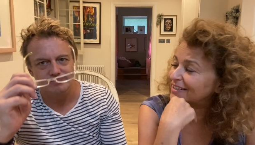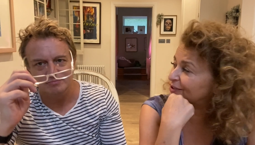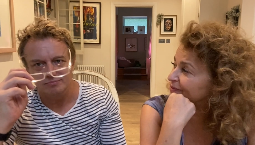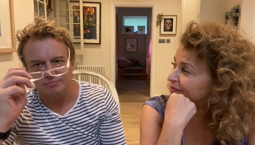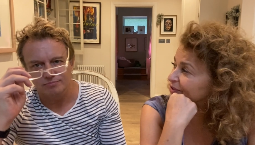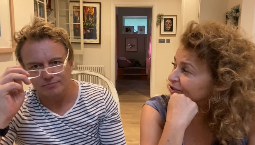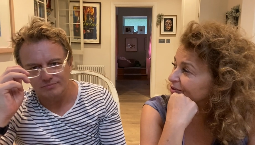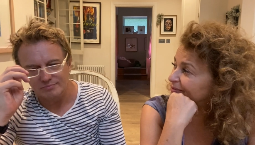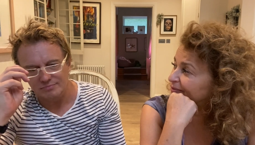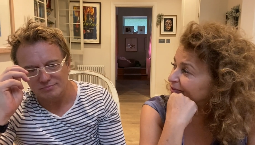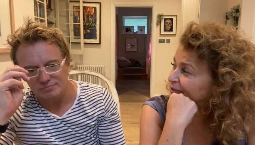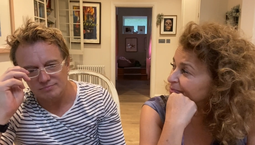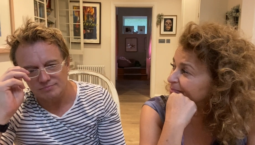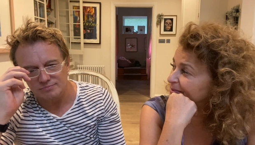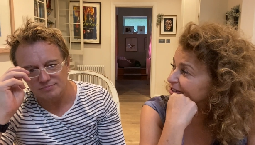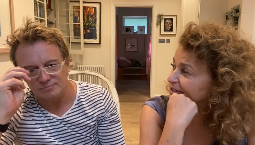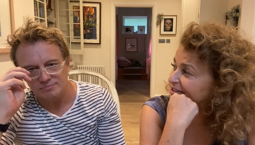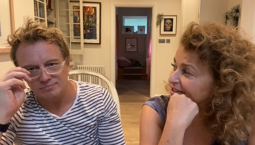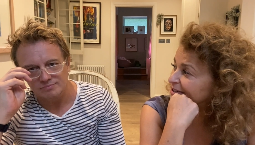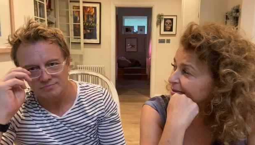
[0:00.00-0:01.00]
Speaker 1: to have stopped filming
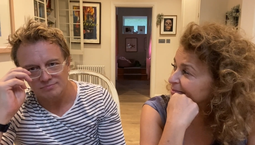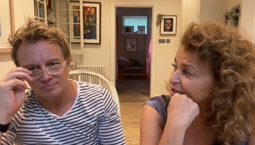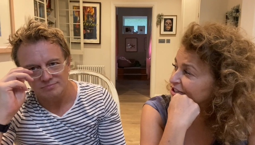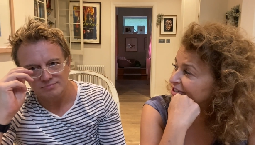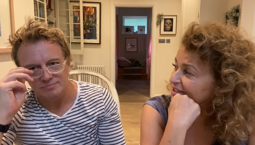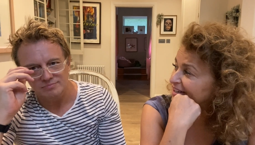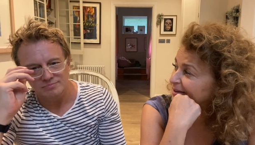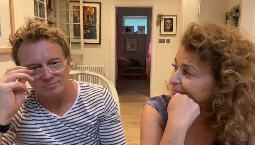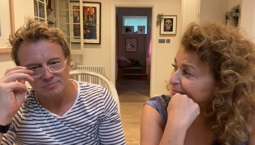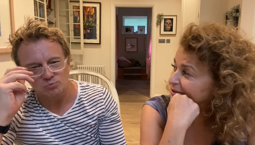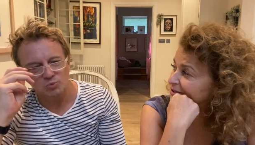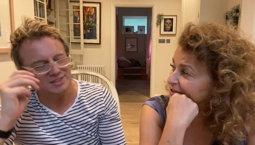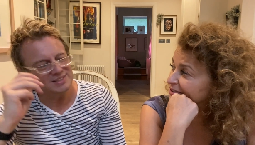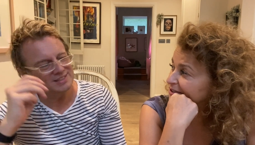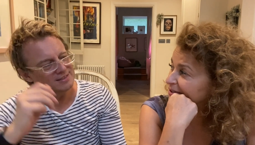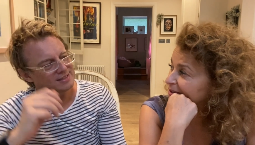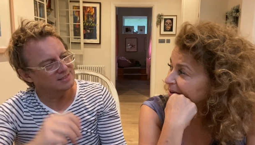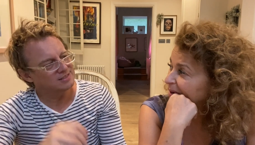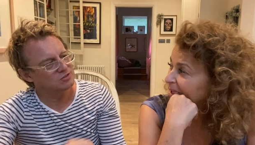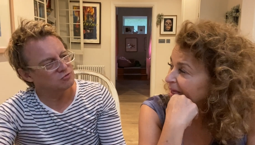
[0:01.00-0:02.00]
because so much has happened. Why didn't
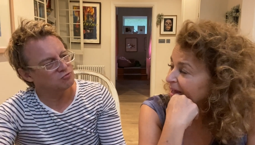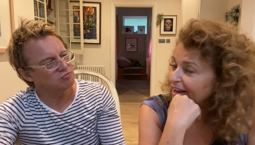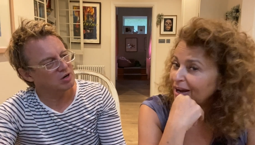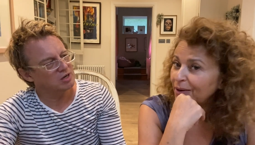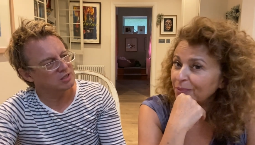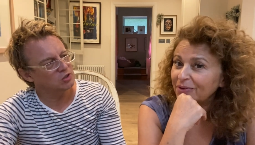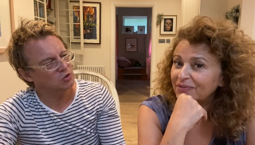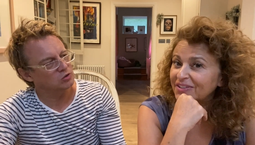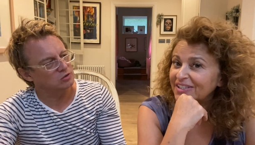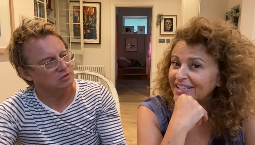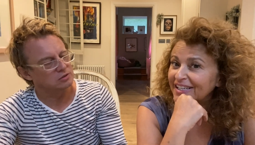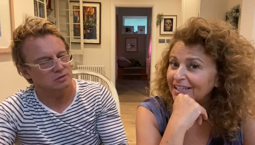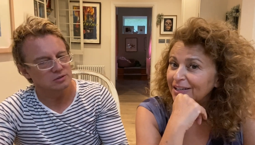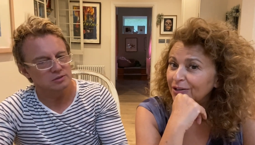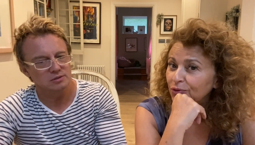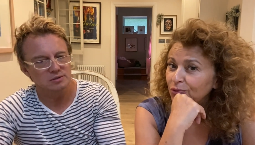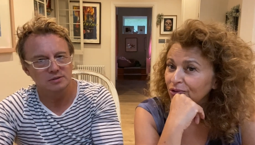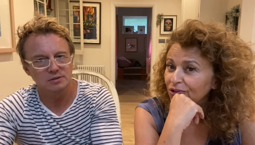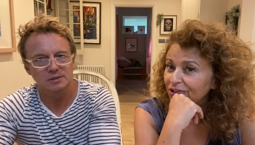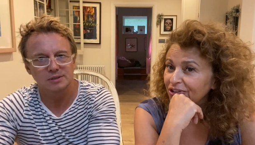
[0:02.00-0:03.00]
they just run and We've on? seen it
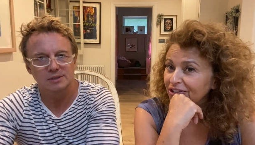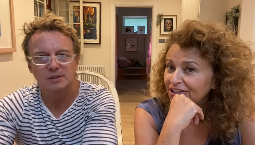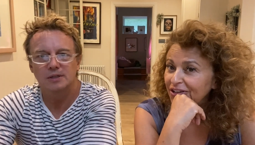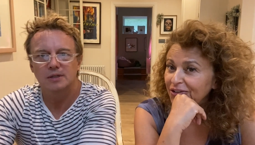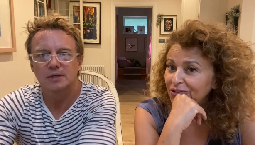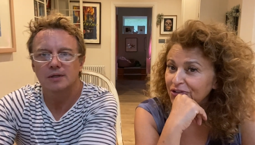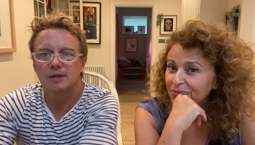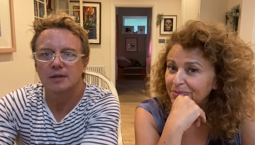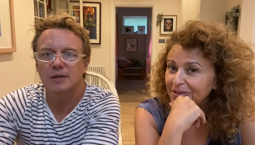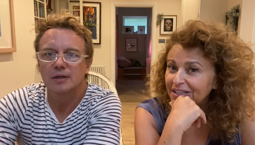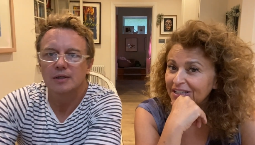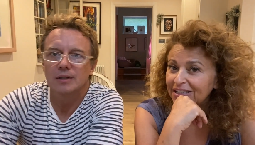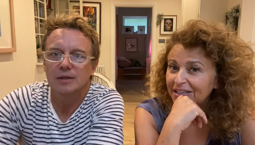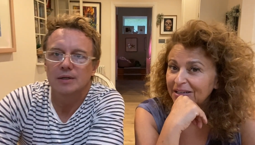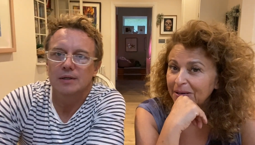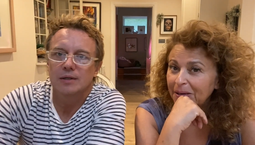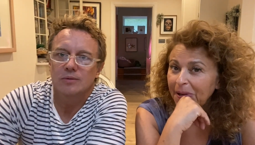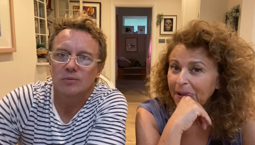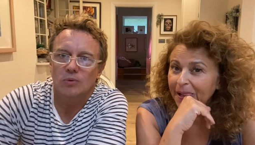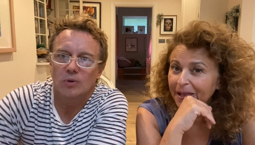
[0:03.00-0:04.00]
all on the social media.
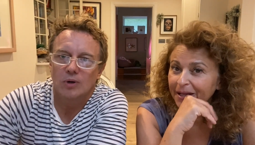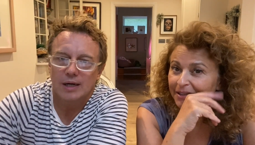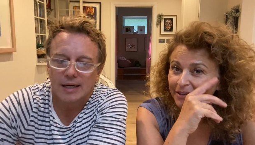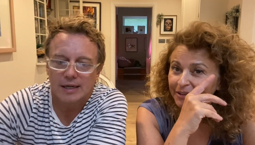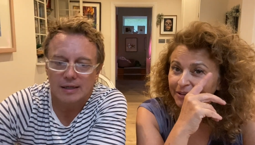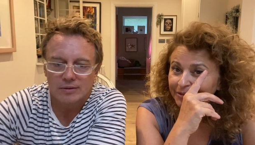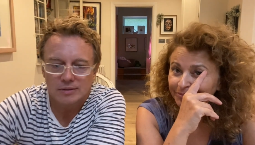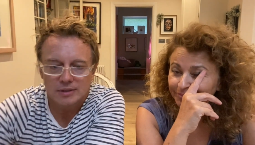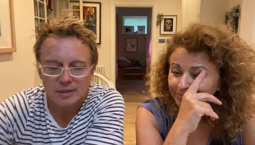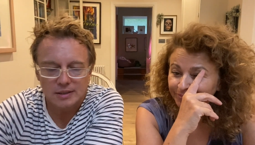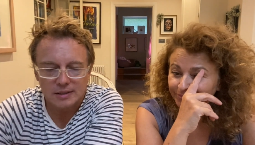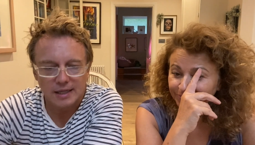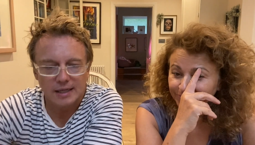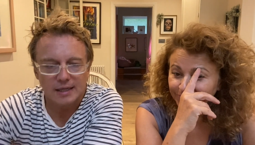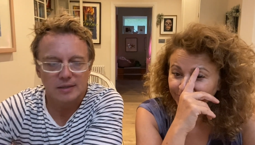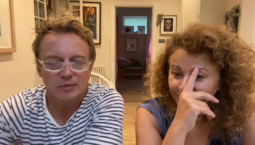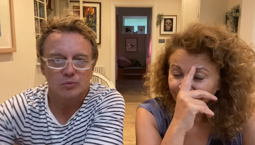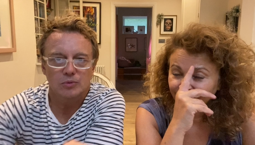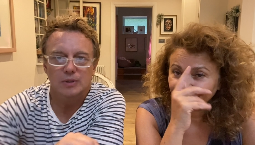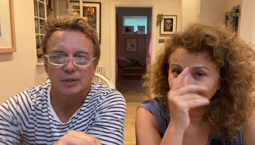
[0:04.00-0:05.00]
Speaker 2: Wow. Okay.
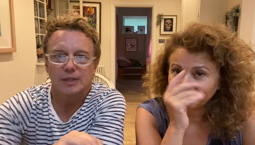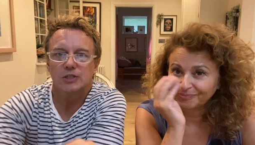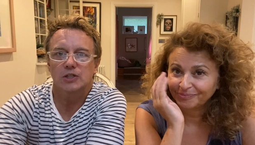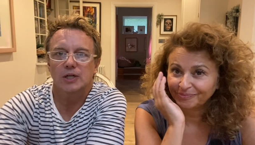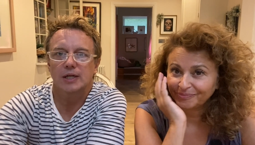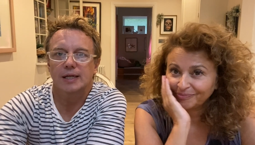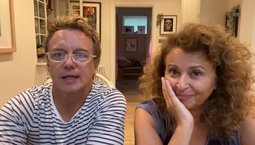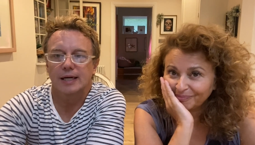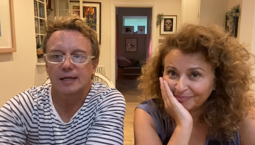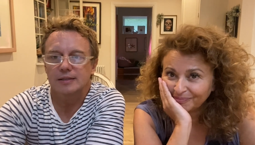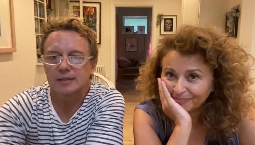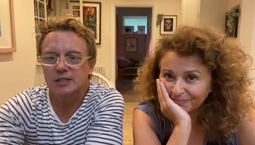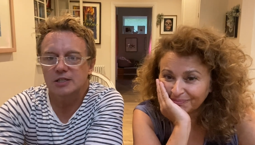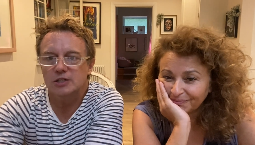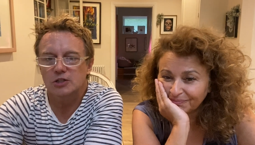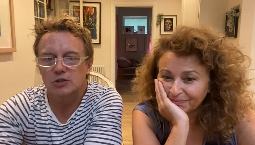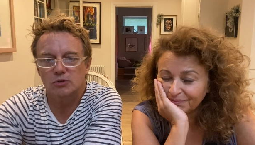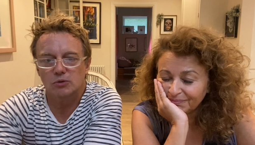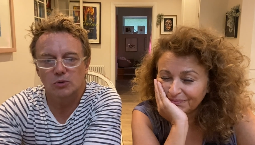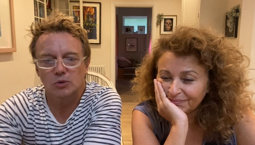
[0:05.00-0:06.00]
Well, let's check it out. This is
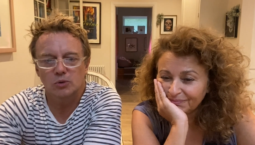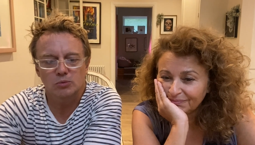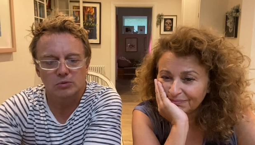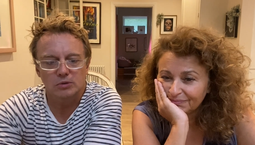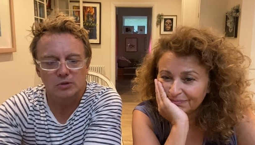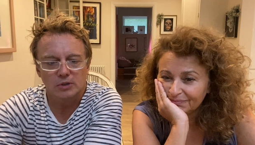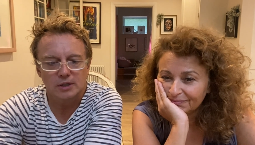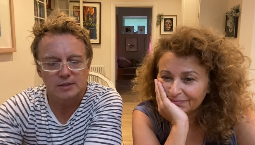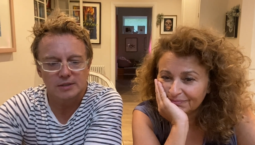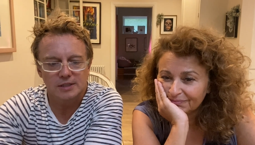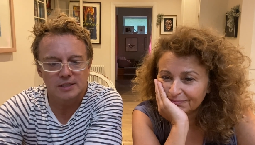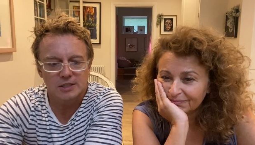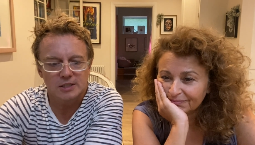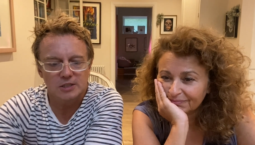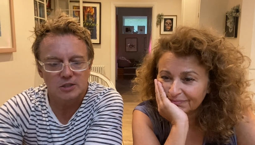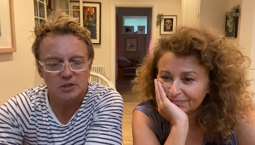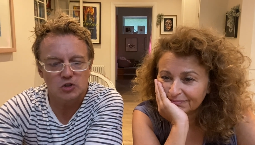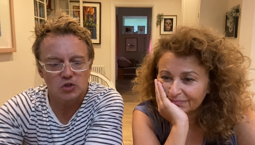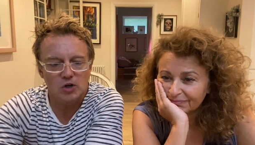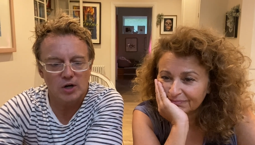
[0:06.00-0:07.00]
the oh Christ! This is the
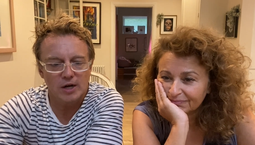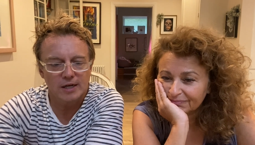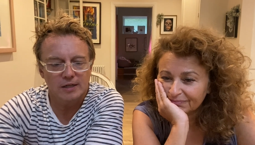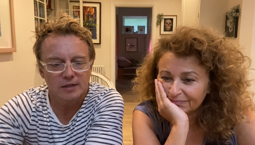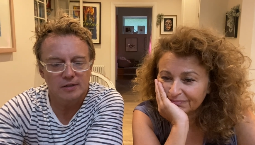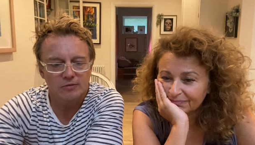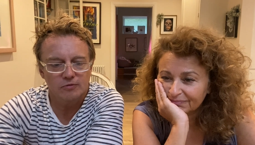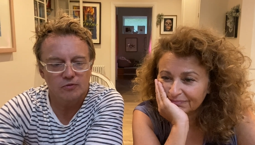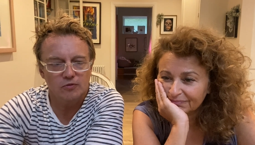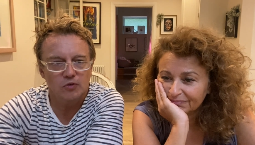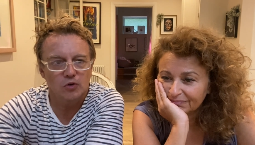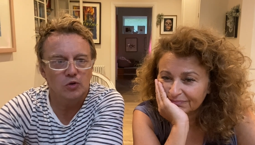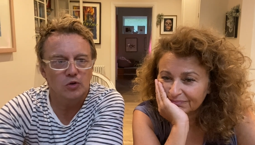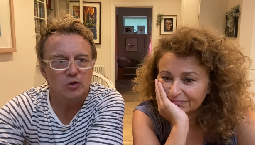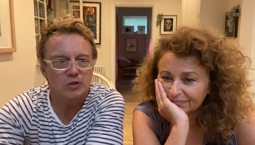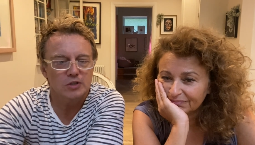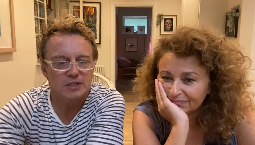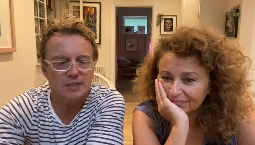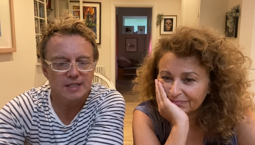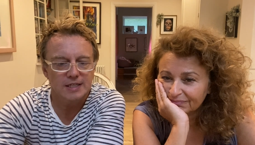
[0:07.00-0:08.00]
trailer for
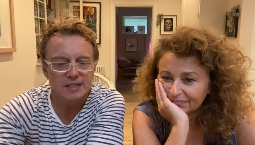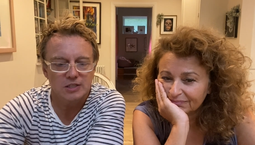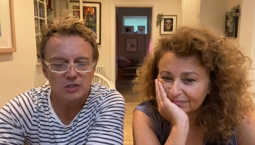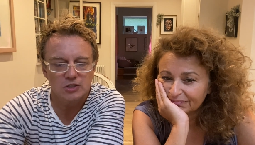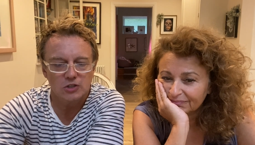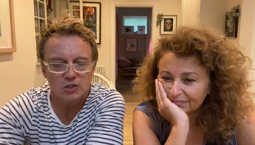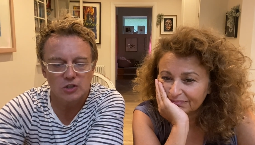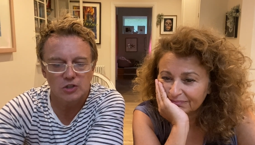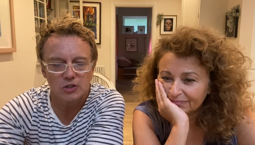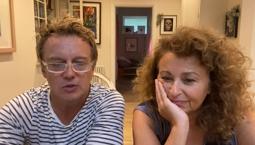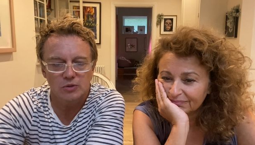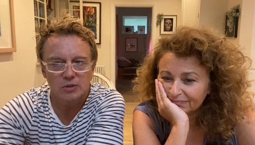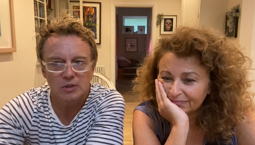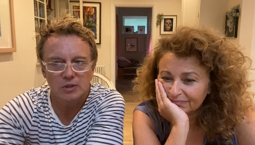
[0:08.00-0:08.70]
season two.